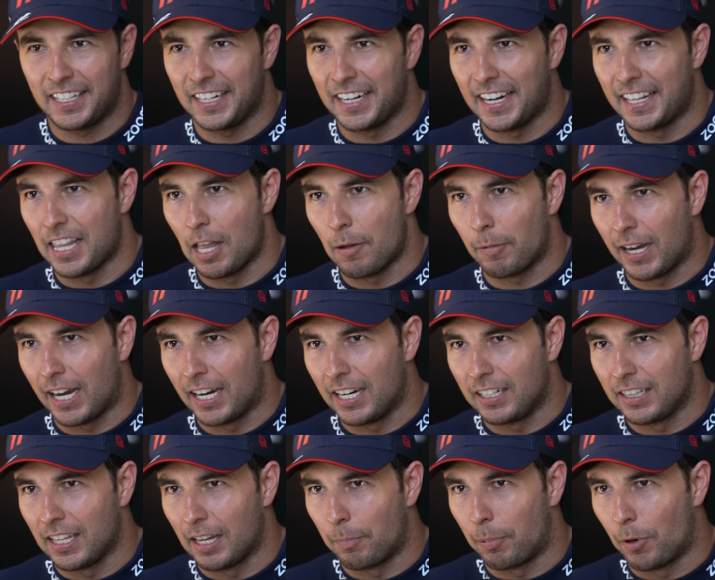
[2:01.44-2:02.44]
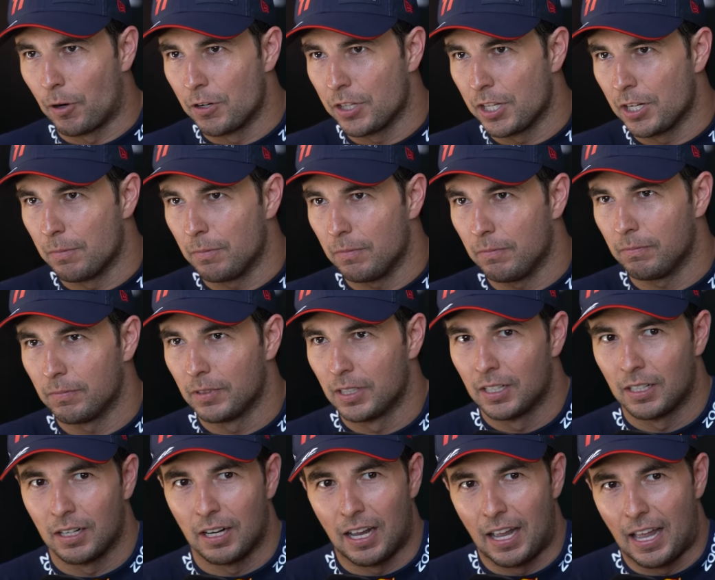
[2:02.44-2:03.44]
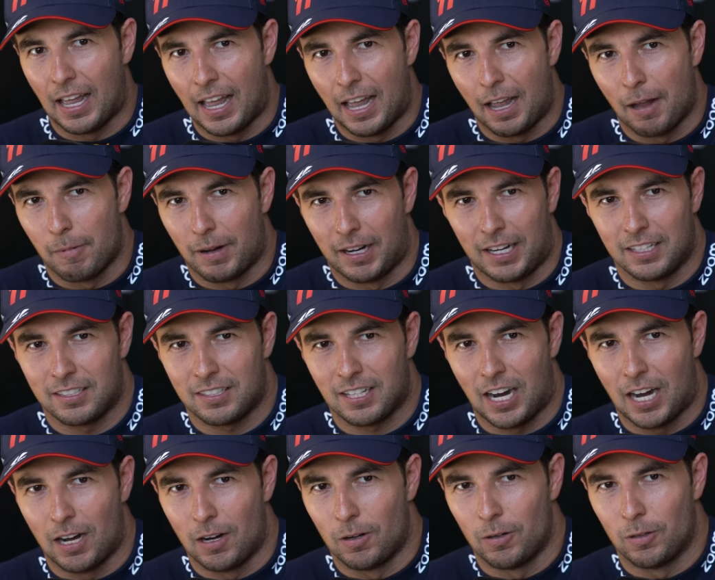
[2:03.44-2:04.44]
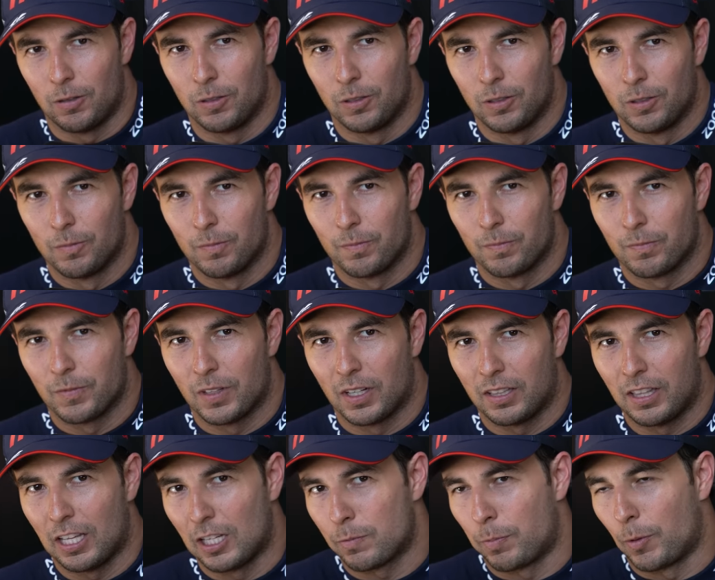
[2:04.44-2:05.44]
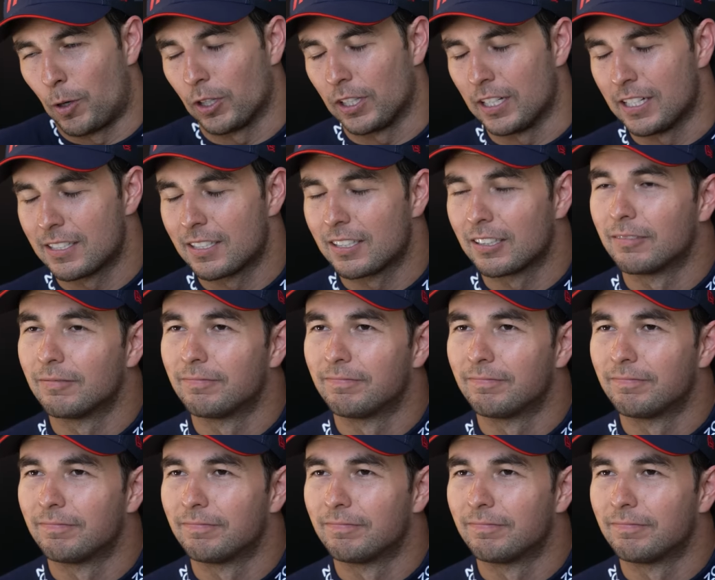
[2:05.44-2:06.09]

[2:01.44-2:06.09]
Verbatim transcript: he ended up getting the podium, uh, but it's how the sport is.